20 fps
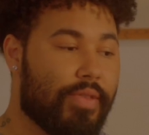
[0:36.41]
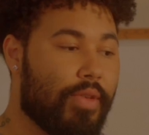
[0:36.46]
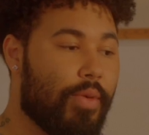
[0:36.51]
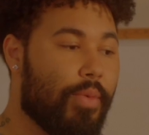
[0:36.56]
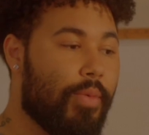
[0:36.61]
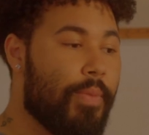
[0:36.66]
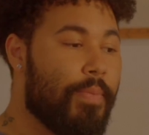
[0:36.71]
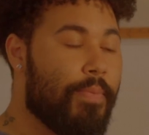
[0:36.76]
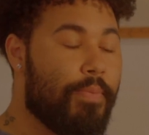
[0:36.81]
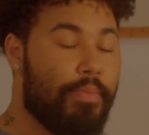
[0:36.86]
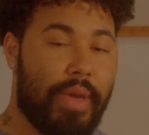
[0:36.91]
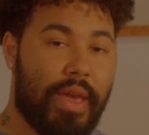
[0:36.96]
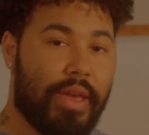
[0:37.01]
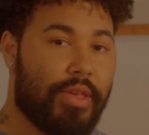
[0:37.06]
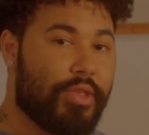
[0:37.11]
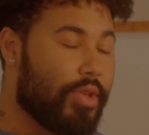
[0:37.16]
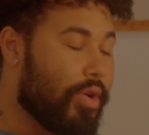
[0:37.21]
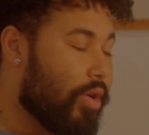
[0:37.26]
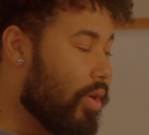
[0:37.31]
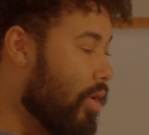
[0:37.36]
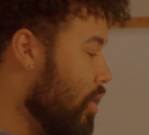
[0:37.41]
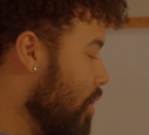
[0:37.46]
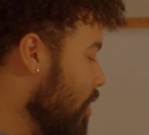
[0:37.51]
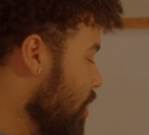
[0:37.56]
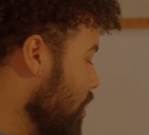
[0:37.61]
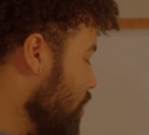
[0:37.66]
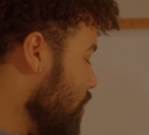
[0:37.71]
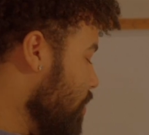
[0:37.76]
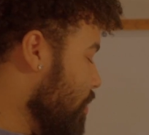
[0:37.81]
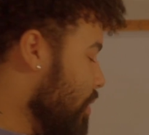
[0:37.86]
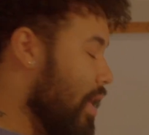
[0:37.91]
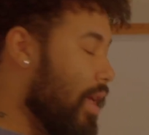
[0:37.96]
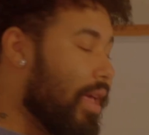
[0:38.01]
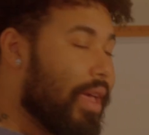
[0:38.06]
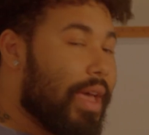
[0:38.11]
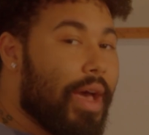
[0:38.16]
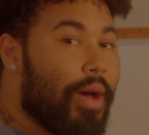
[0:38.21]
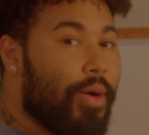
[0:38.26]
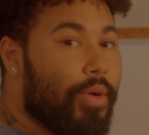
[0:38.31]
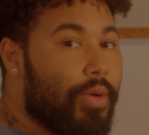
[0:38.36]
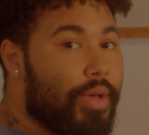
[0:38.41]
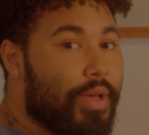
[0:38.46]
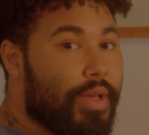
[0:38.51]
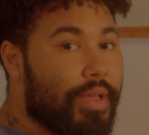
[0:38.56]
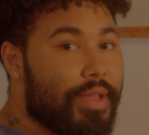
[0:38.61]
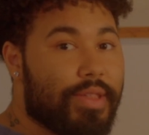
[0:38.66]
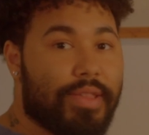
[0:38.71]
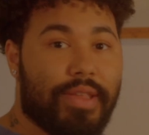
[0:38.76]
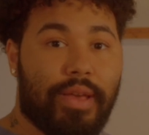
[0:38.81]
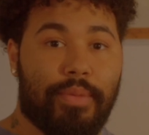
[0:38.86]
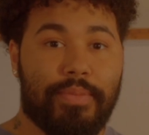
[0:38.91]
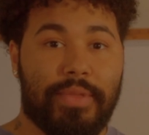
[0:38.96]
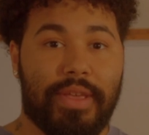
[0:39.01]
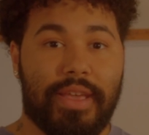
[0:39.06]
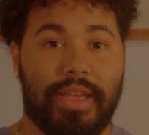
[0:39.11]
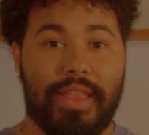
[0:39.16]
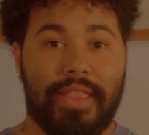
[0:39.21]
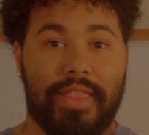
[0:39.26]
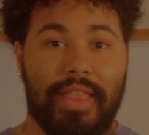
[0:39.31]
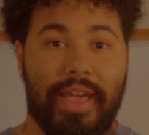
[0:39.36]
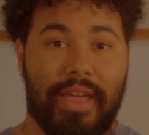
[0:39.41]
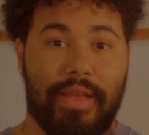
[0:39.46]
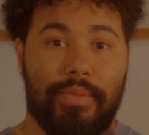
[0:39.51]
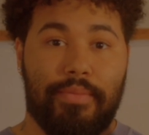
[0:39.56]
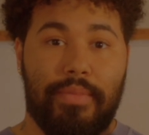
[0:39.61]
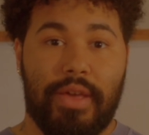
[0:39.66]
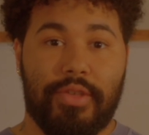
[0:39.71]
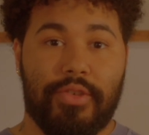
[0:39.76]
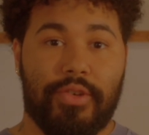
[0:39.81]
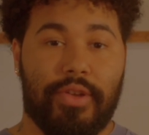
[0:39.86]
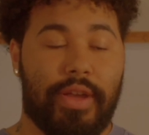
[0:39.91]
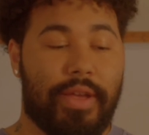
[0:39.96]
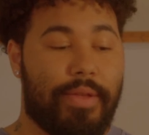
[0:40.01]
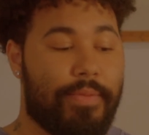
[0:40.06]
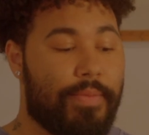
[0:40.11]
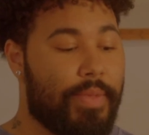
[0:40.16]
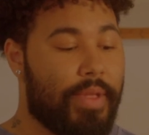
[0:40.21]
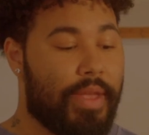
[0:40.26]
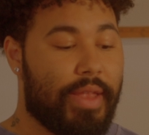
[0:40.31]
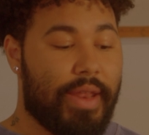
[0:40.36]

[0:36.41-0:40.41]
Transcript: So make sure you take out something that can measure it.